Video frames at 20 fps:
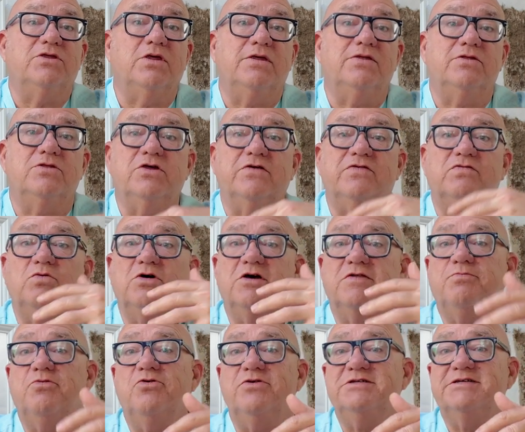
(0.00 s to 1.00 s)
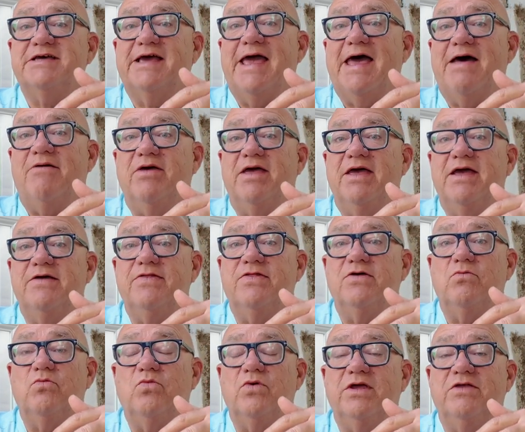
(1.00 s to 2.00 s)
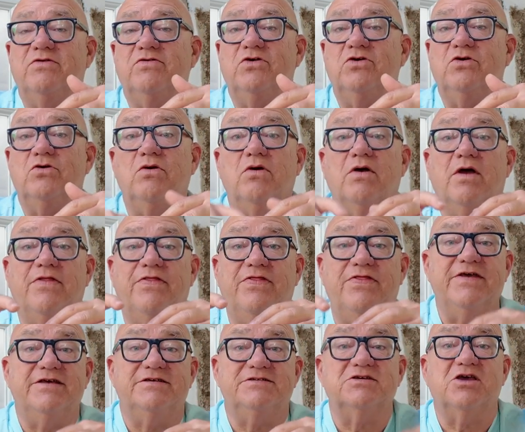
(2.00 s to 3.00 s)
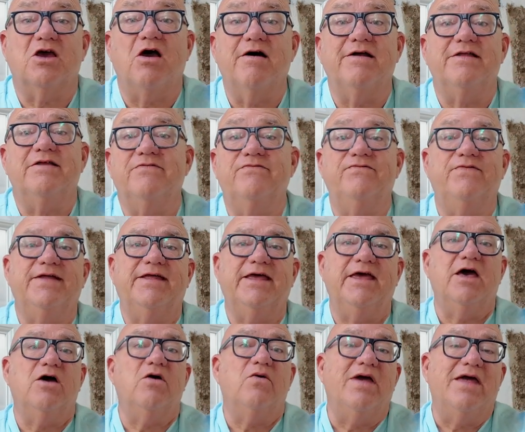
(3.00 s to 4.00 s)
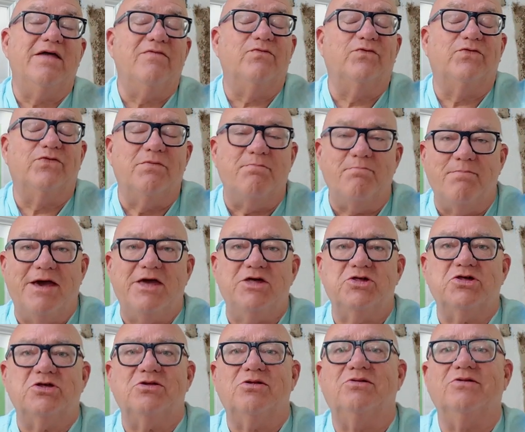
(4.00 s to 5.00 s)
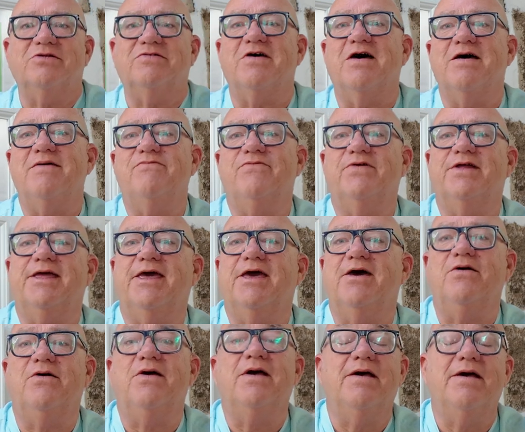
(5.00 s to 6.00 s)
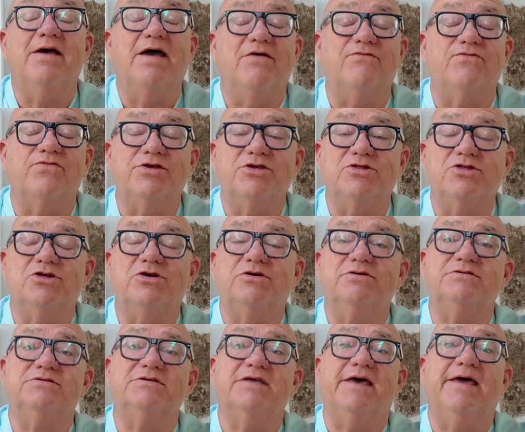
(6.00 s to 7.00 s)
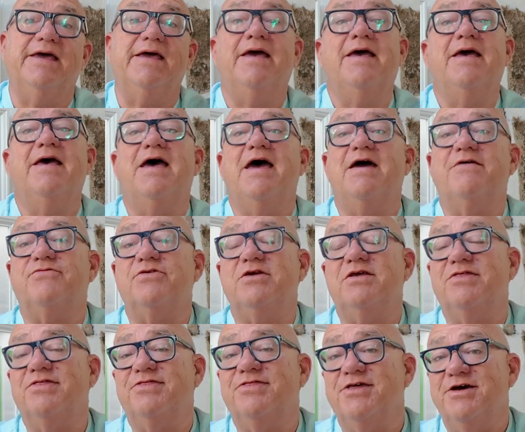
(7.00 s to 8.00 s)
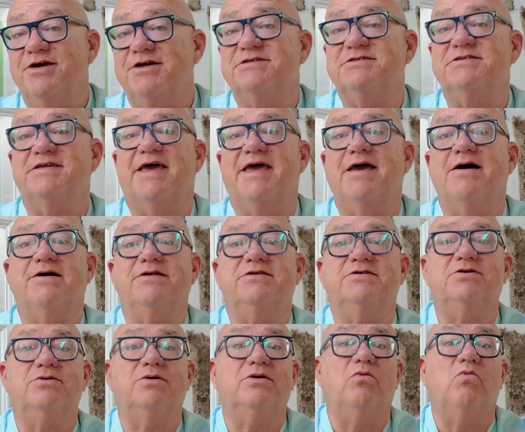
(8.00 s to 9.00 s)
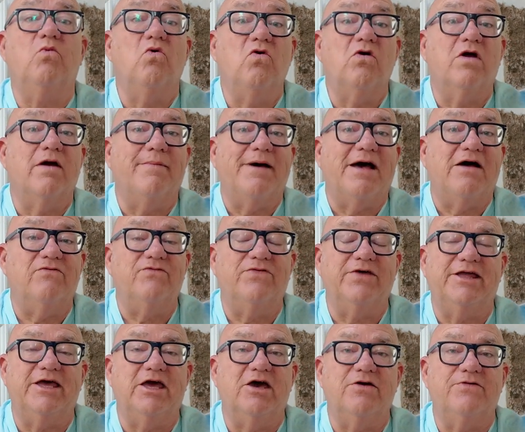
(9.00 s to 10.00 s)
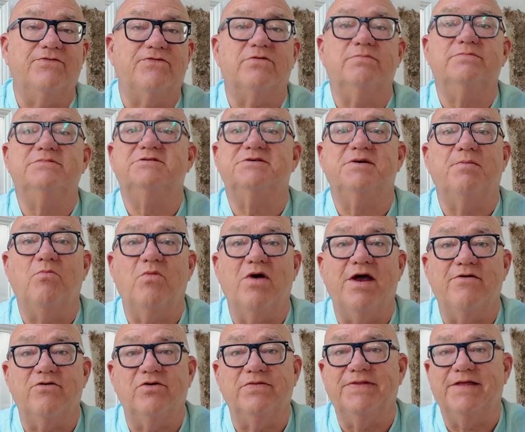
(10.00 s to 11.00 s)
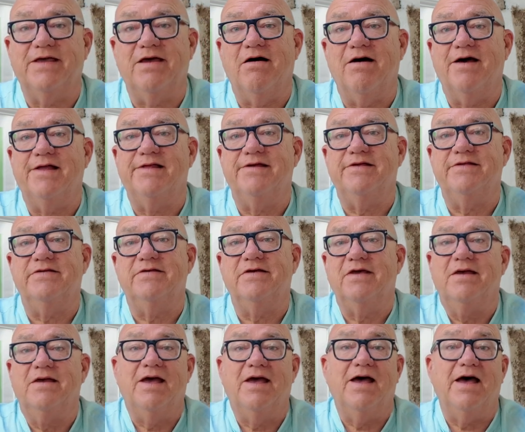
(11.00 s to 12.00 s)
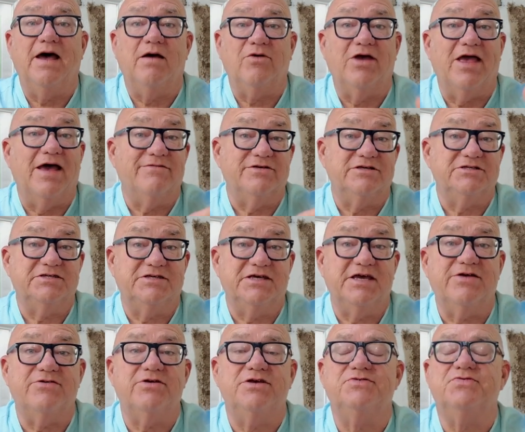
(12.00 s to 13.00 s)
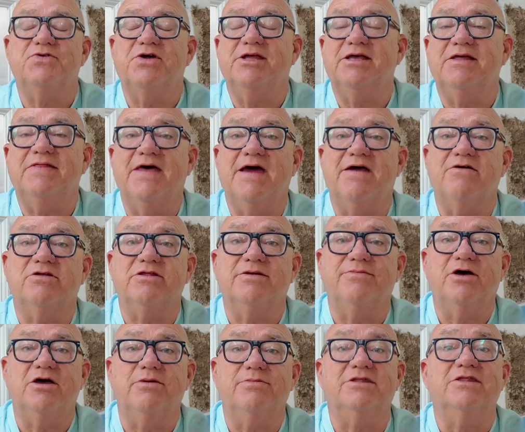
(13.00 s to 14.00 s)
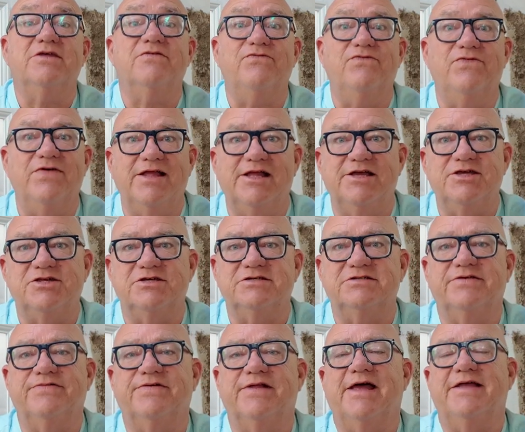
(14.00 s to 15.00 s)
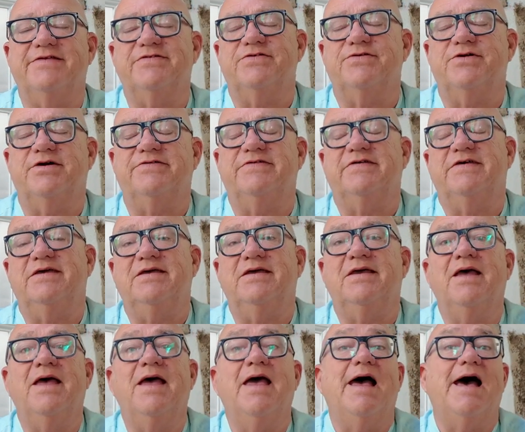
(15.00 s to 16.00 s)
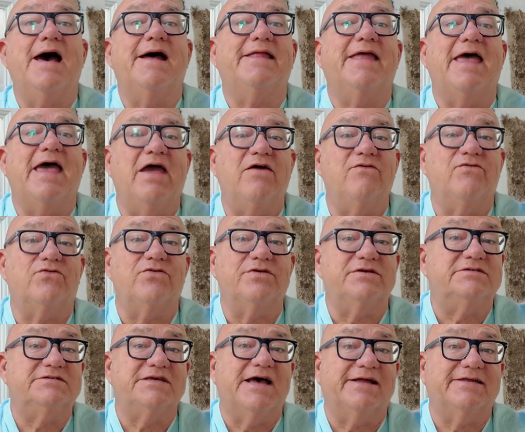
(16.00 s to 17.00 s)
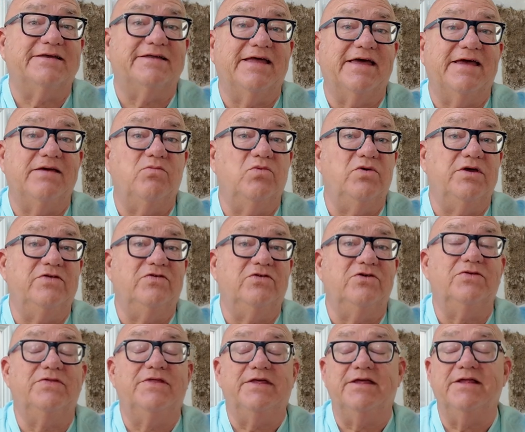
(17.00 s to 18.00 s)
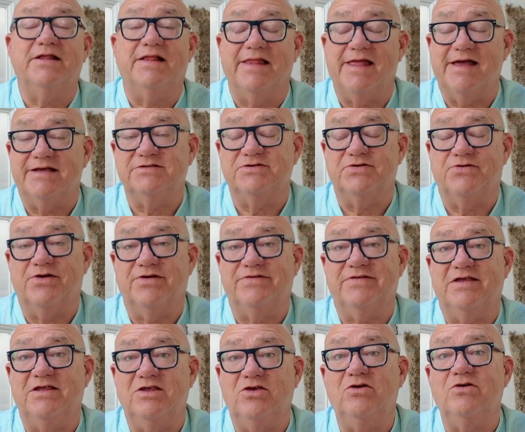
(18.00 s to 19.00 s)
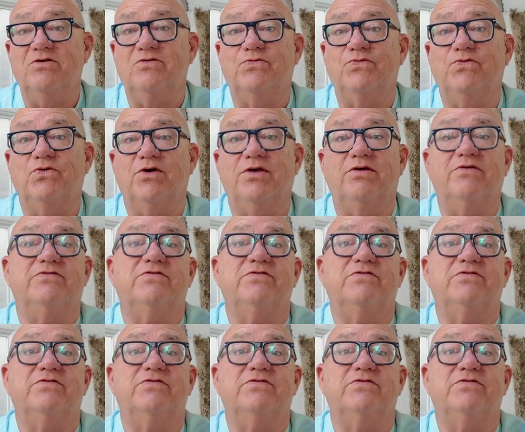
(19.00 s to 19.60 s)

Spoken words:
Just worth pointing out here that we do this kind of video, informational type video, every Tuesday. Every Thursday I do a walkabout video from somewhere on the island. We have a series running there at the moment, the villages of Lanzarote. And every Saturday we do the Lanzarote news for you.